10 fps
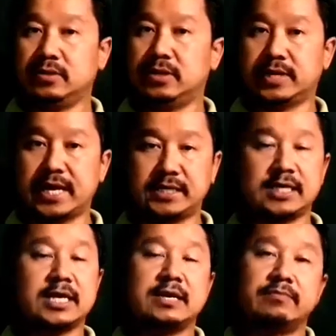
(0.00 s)
All right,
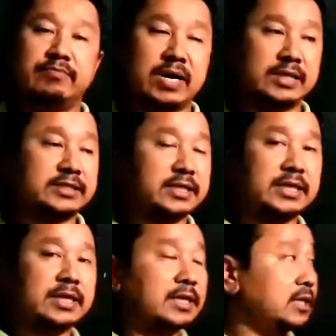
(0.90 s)
but
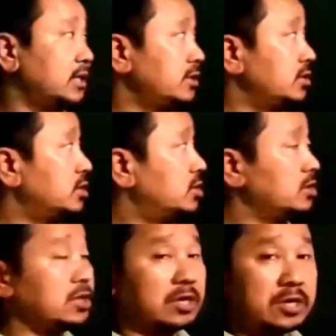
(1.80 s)
the
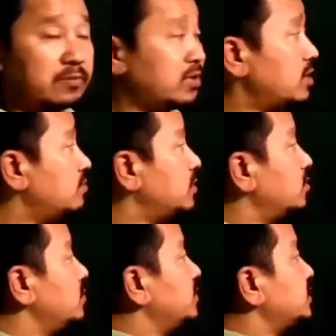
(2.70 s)
number of
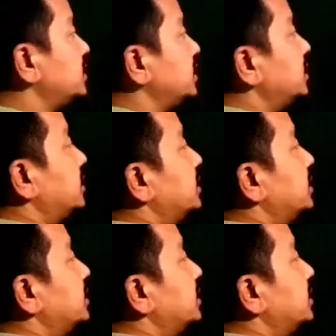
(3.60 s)
WBC